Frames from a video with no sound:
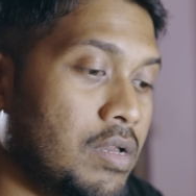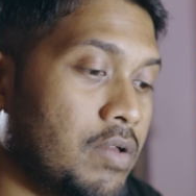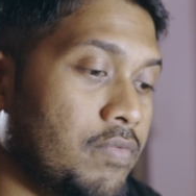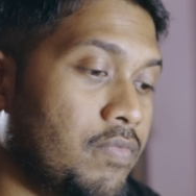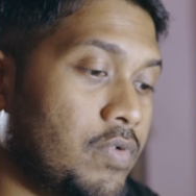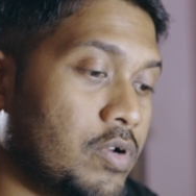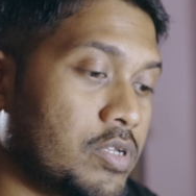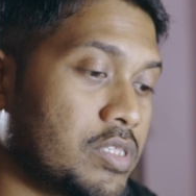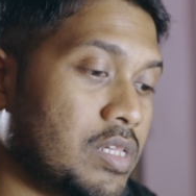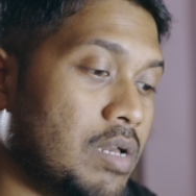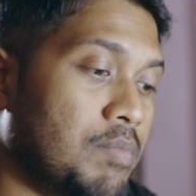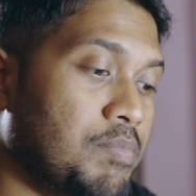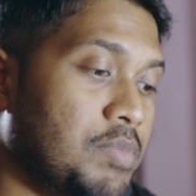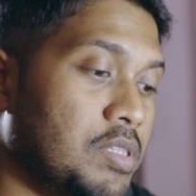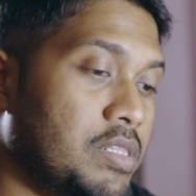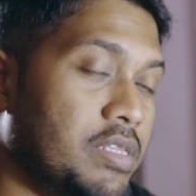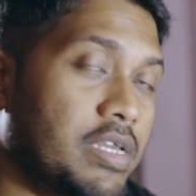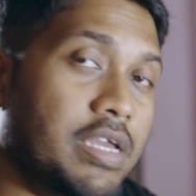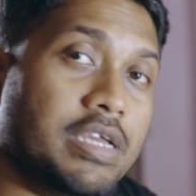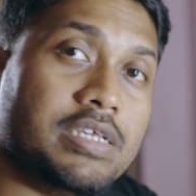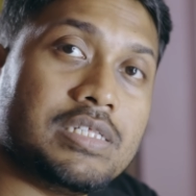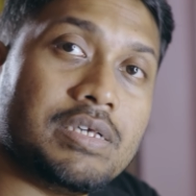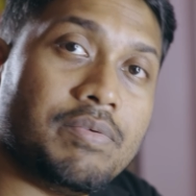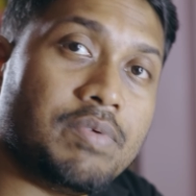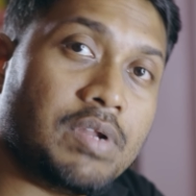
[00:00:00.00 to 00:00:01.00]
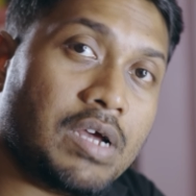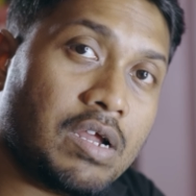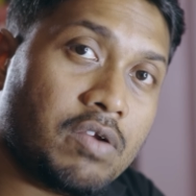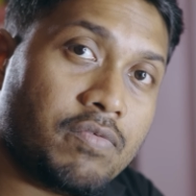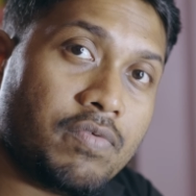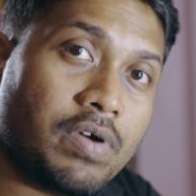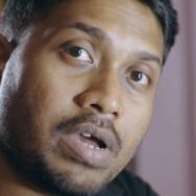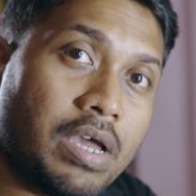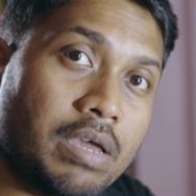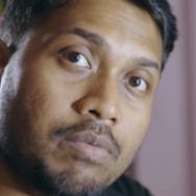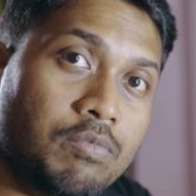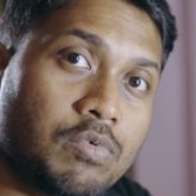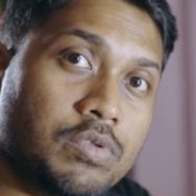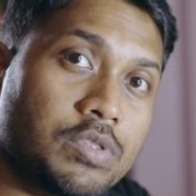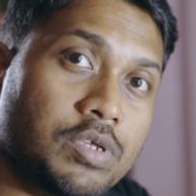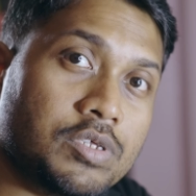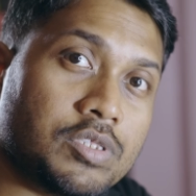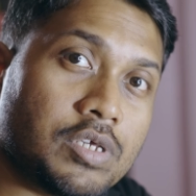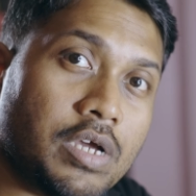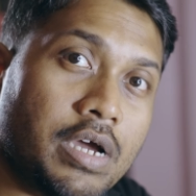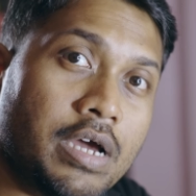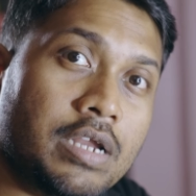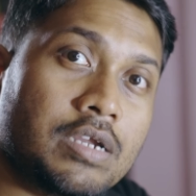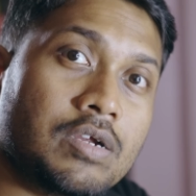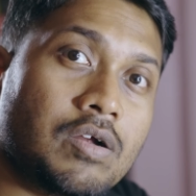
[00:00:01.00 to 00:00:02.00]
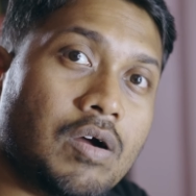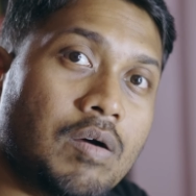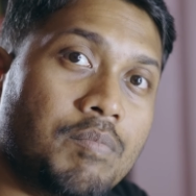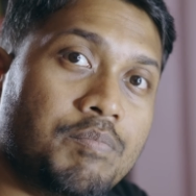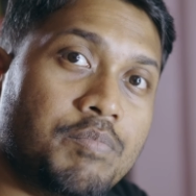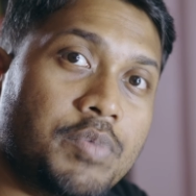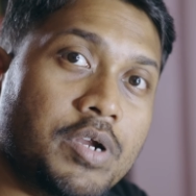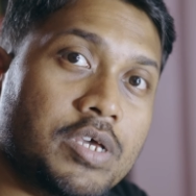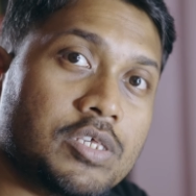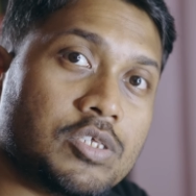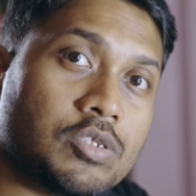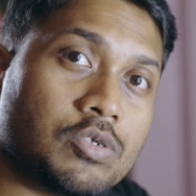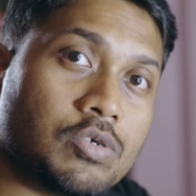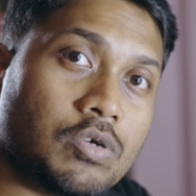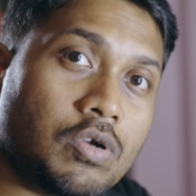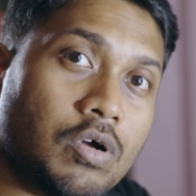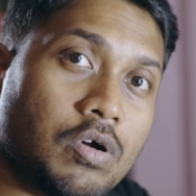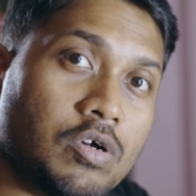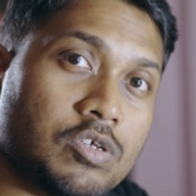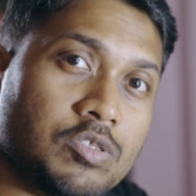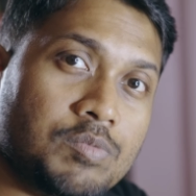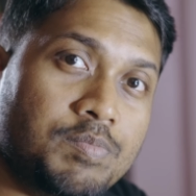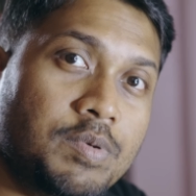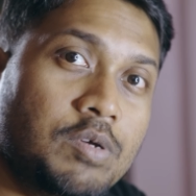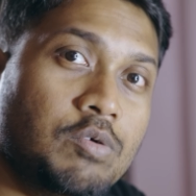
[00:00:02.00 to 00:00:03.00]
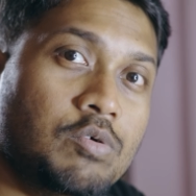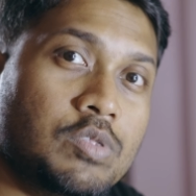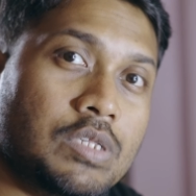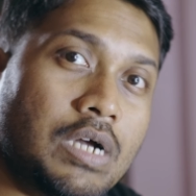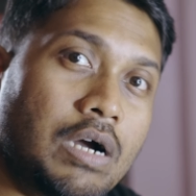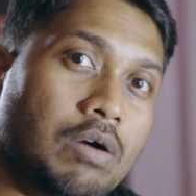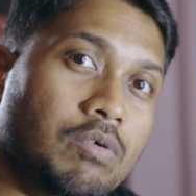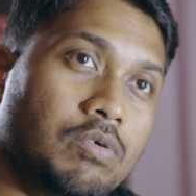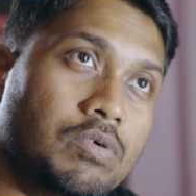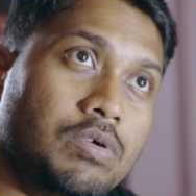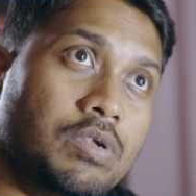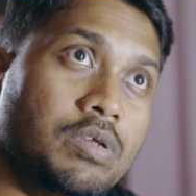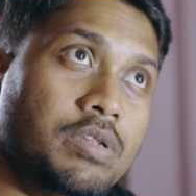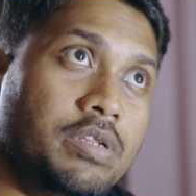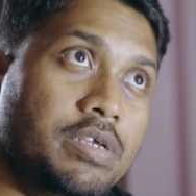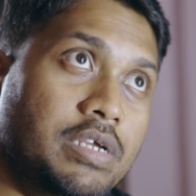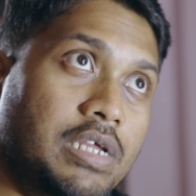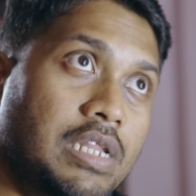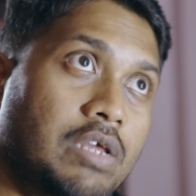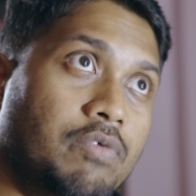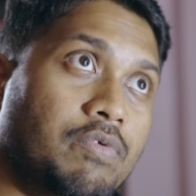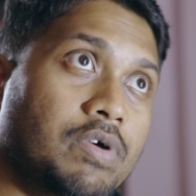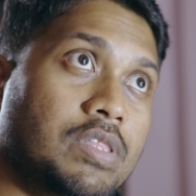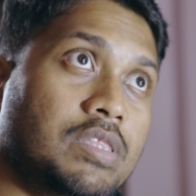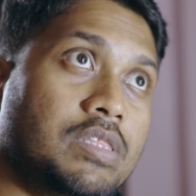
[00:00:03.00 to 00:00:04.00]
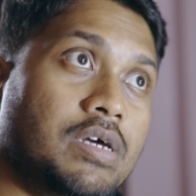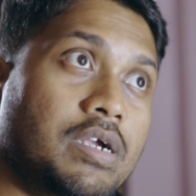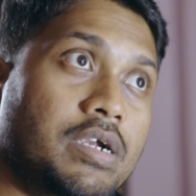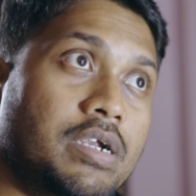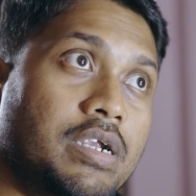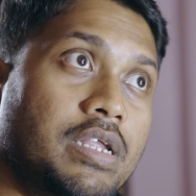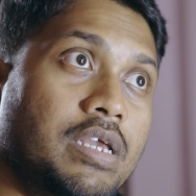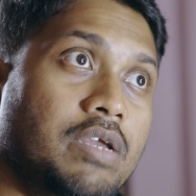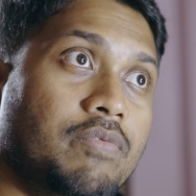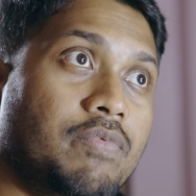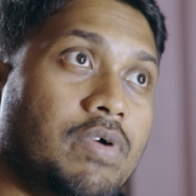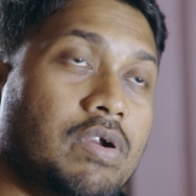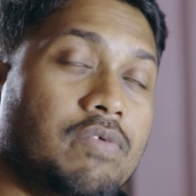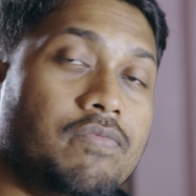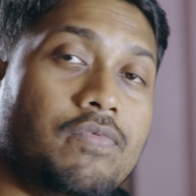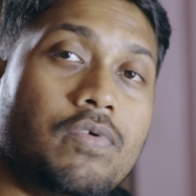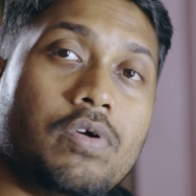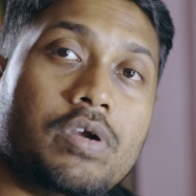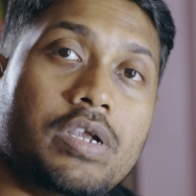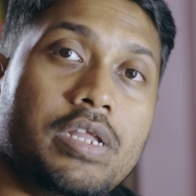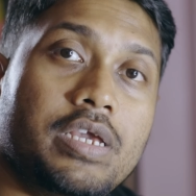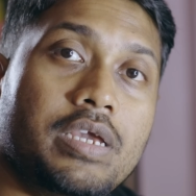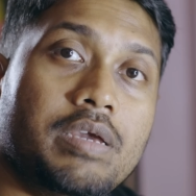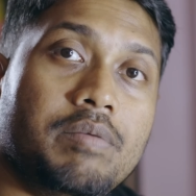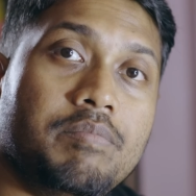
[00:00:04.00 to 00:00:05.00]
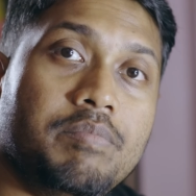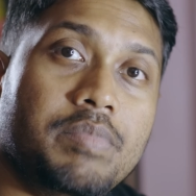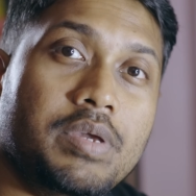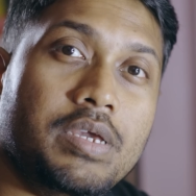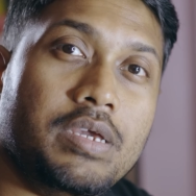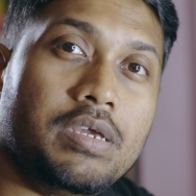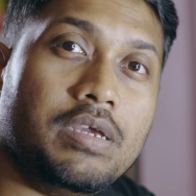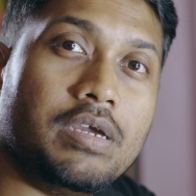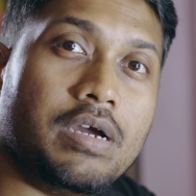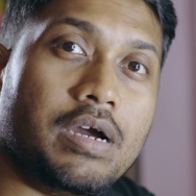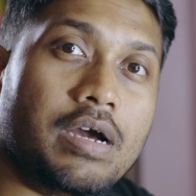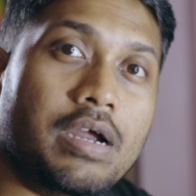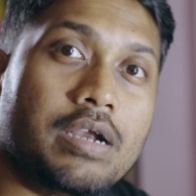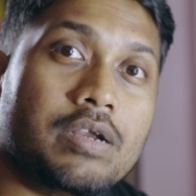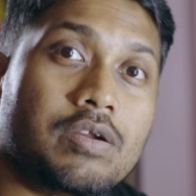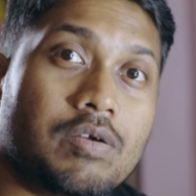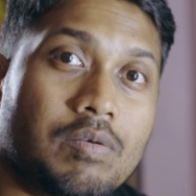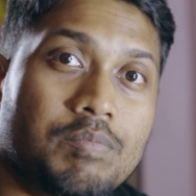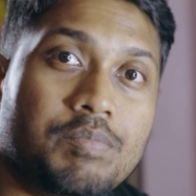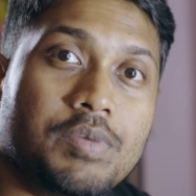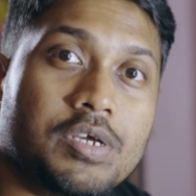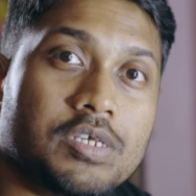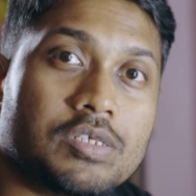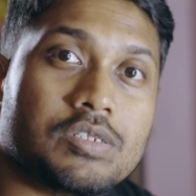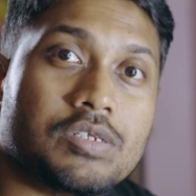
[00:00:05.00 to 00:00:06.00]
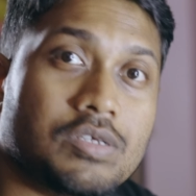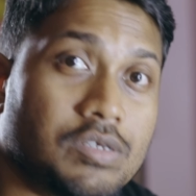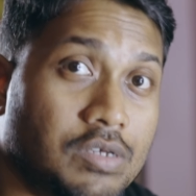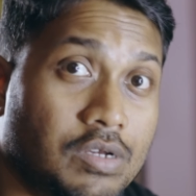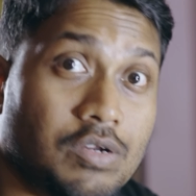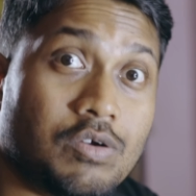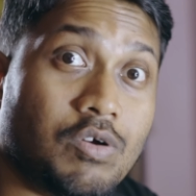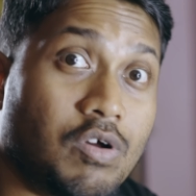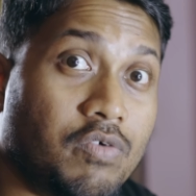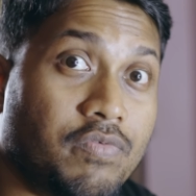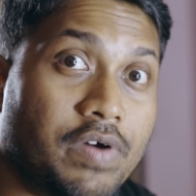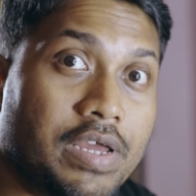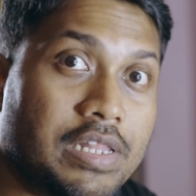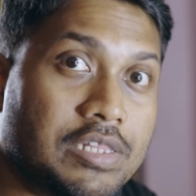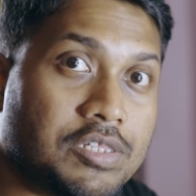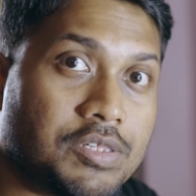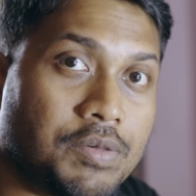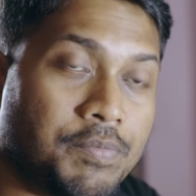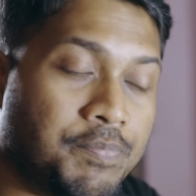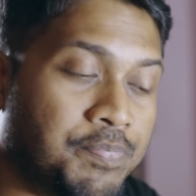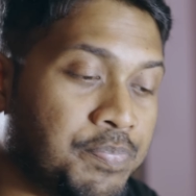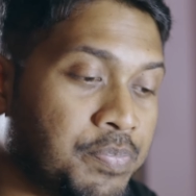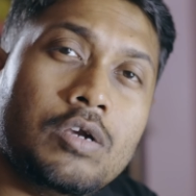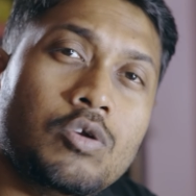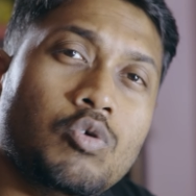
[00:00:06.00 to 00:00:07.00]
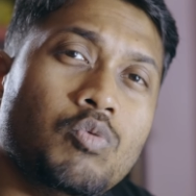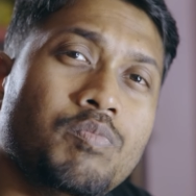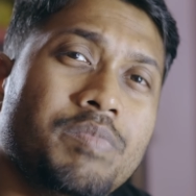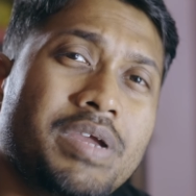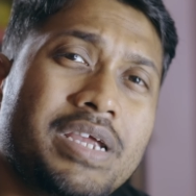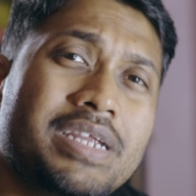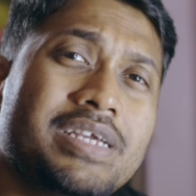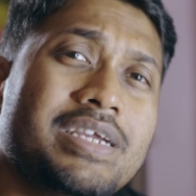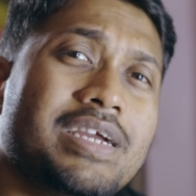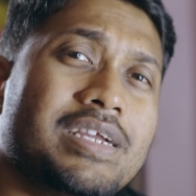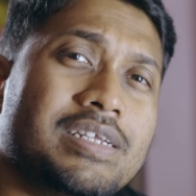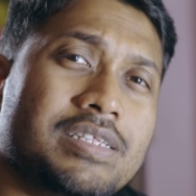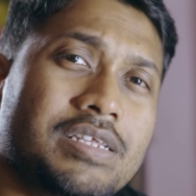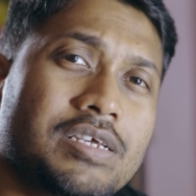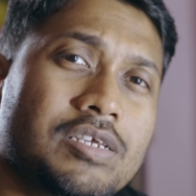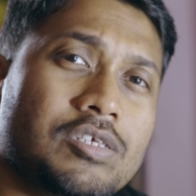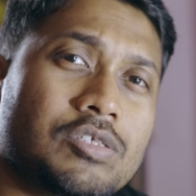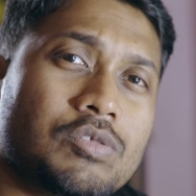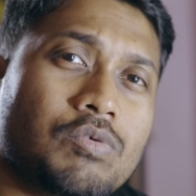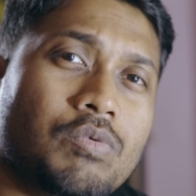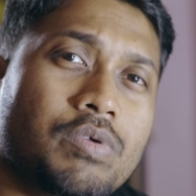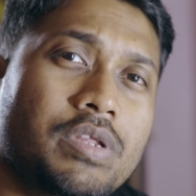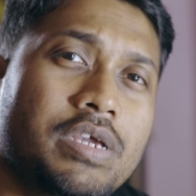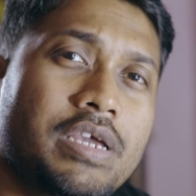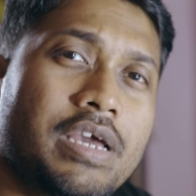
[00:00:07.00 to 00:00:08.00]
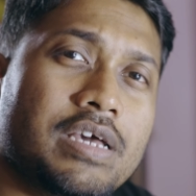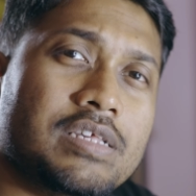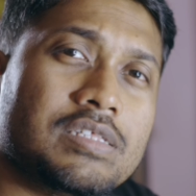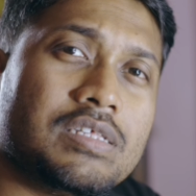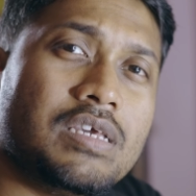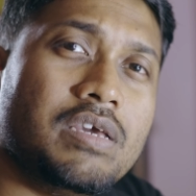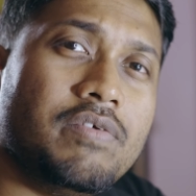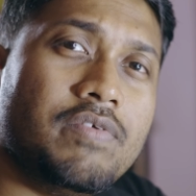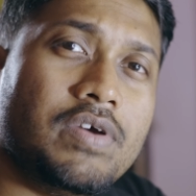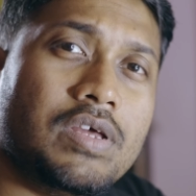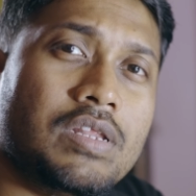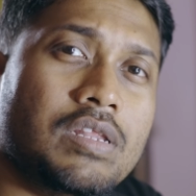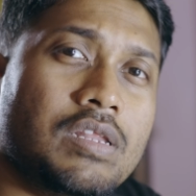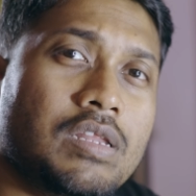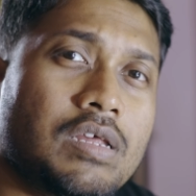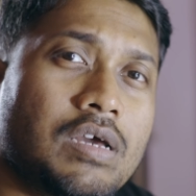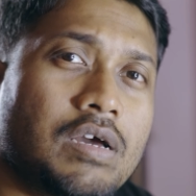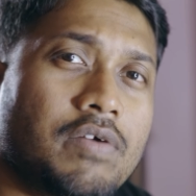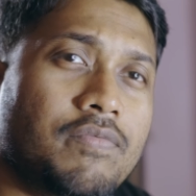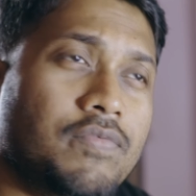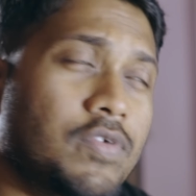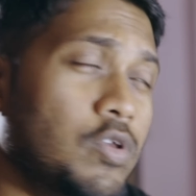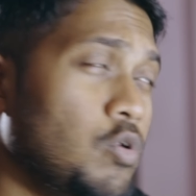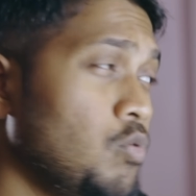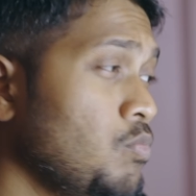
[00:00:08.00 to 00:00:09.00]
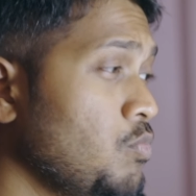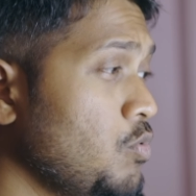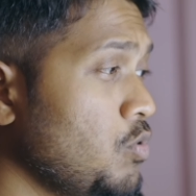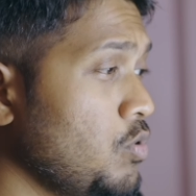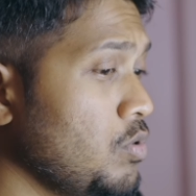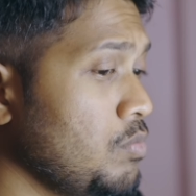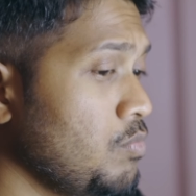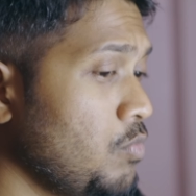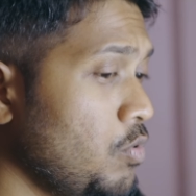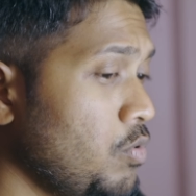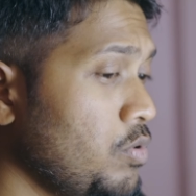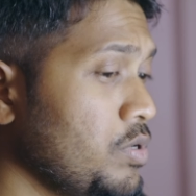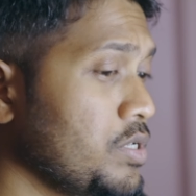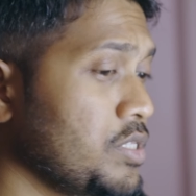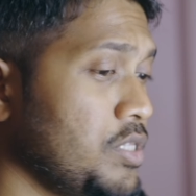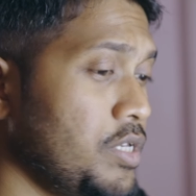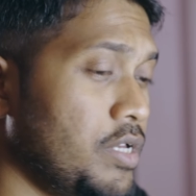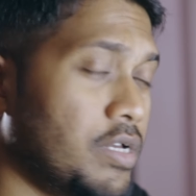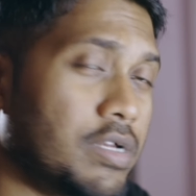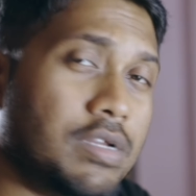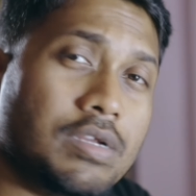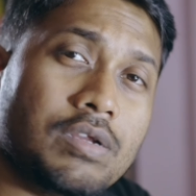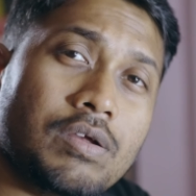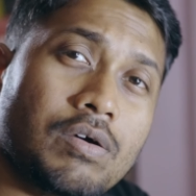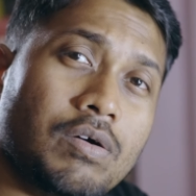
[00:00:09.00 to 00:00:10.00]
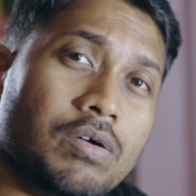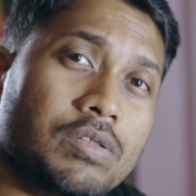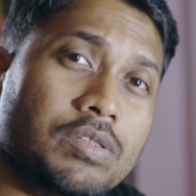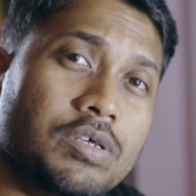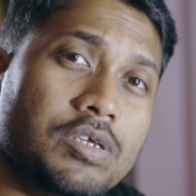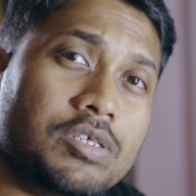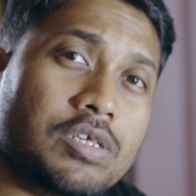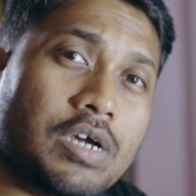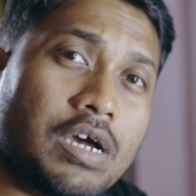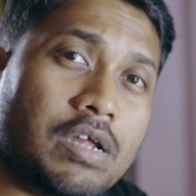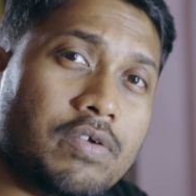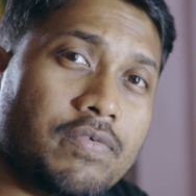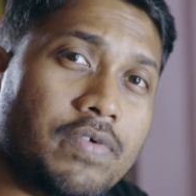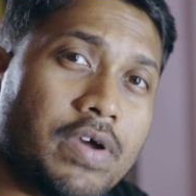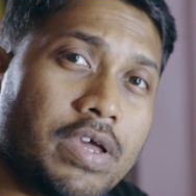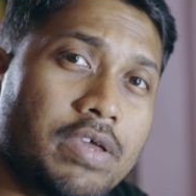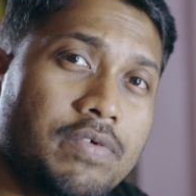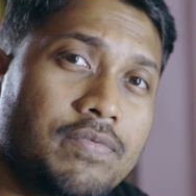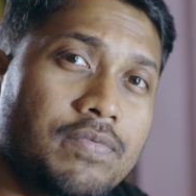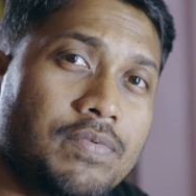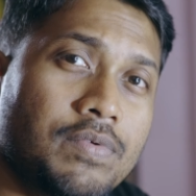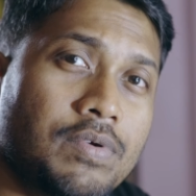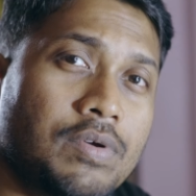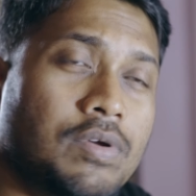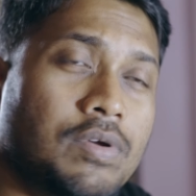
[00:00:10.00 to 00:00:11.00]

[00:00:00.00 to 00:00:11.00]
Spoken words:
For example, the a7R5 with its uncompressed RAW spews out nearly 130-140 MB uncompressed RAW files. To mediate these, Sony has given a few more modes here on this R5,